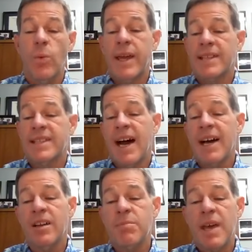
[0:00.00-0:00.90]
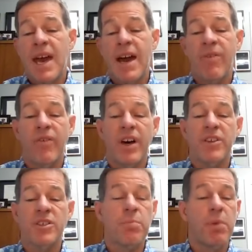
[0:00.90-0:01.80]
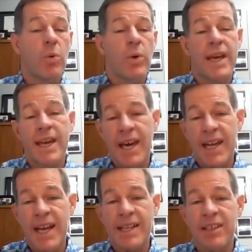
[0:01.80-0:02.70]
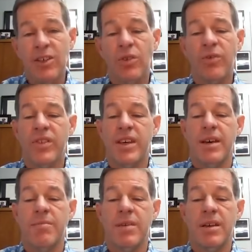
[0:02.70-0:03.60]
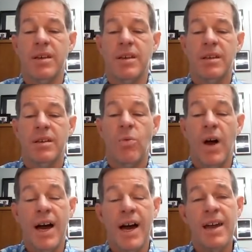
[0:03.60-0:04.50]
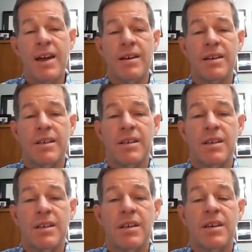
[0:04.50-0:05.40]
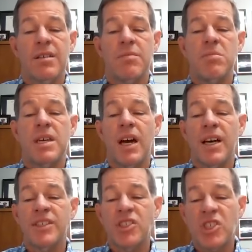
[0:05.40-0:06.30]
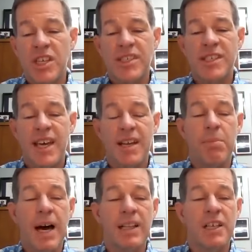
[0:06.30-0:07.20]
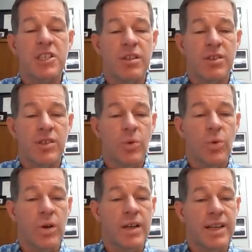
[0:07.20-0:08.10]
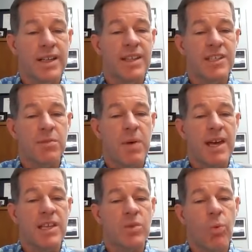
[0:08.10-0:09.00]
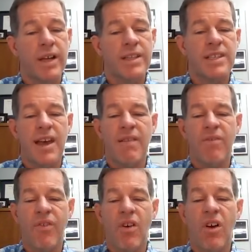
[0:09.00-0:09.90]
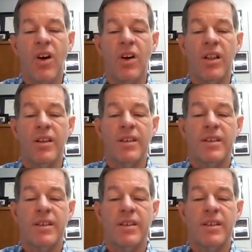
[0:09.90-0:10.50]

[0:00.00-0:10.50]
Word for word: We can die on behalf of others, but we cannot kill for them. Why? Because Jesus had abolished the sword in this space once and for all.